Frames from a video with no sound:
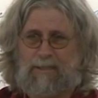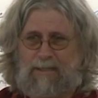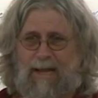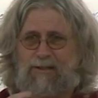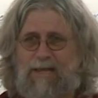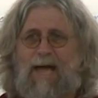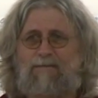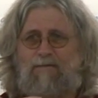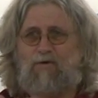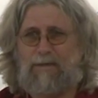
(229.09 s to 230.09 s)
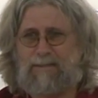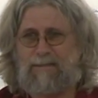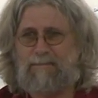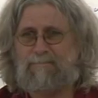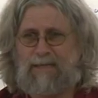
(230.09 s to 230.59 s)
to actually have a
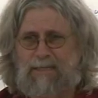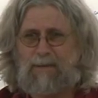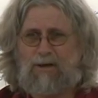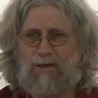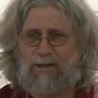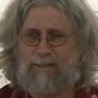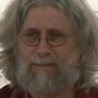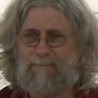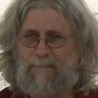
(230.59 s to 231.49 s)
voice and to be heard.